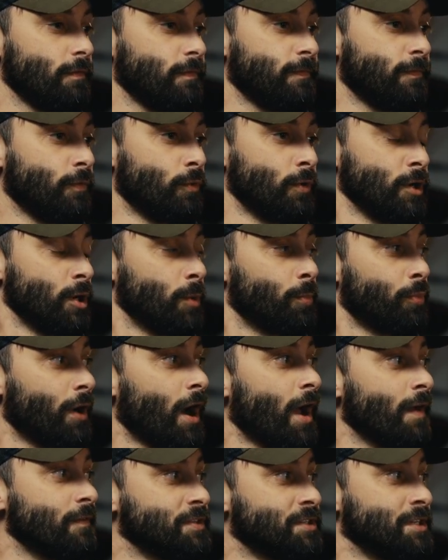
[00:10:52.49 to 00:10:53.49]
for your
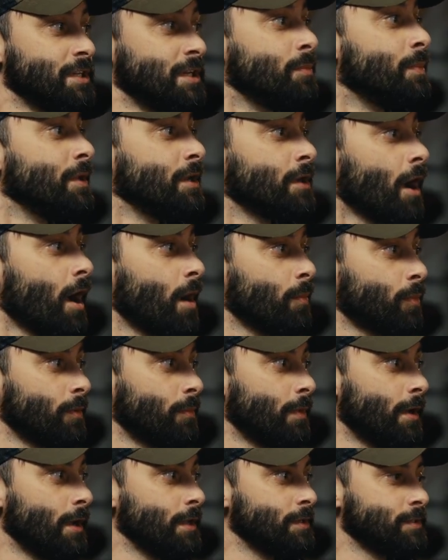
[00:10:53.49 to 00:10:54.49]
privacy to be
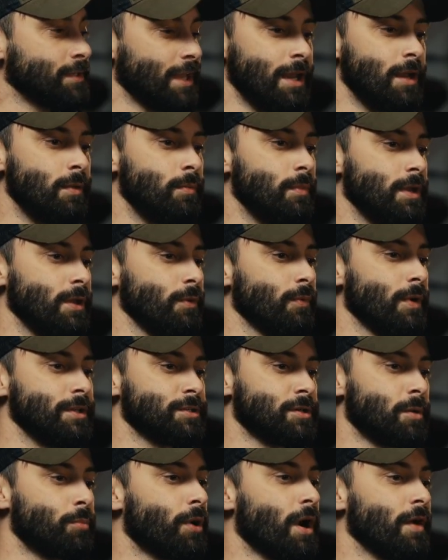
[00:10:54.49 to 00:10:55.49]
compromised. And in many
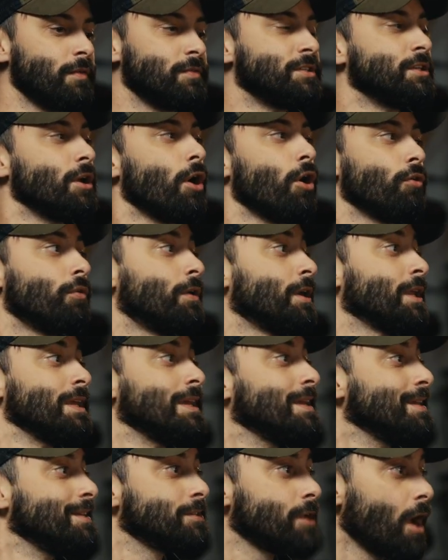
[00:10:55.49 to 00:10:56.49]
ways, our privacy already
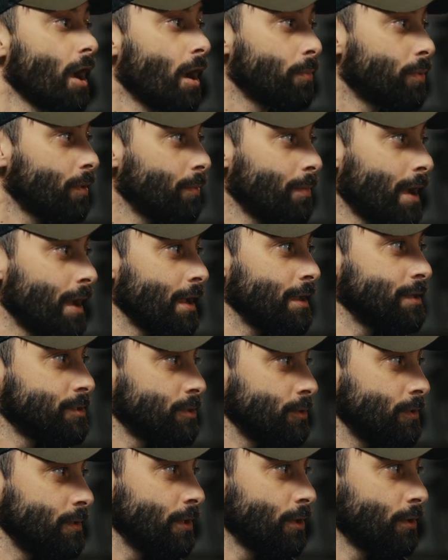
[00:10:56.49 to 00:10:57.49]
is compromised
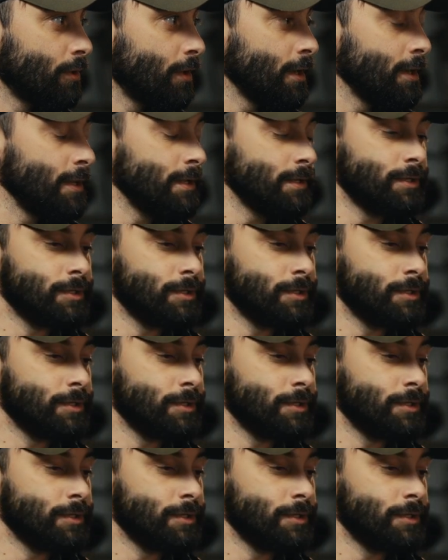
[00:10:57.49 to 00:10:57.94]
to a degree.